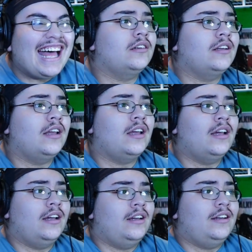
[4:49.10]

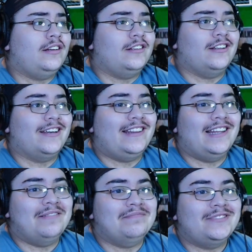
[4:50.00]
Look at
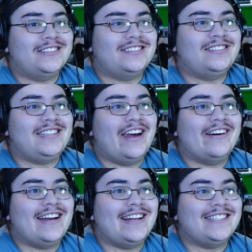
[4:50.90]
them, just
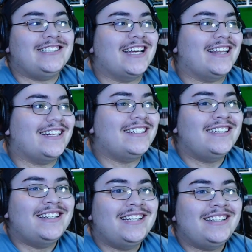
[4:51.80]
staring at each other.
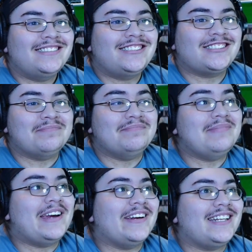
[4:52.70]
Such a
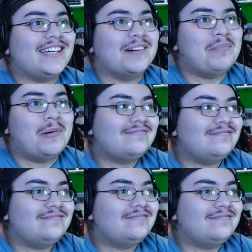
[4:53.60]
married couple. Steve
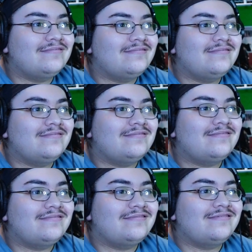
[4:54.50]
knew me longer and
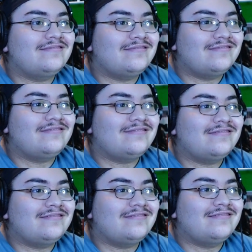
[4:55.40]
Steve had a
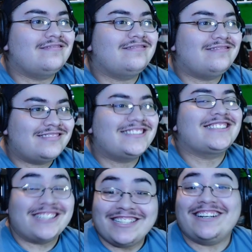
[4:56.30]
plan. 15
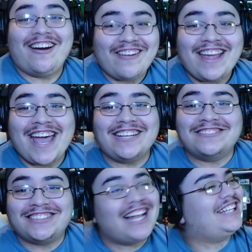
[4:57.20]
seconds. Alright, yeah, you
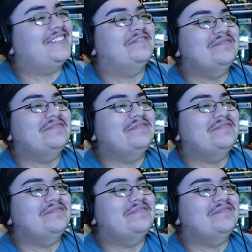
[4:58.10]
tell him.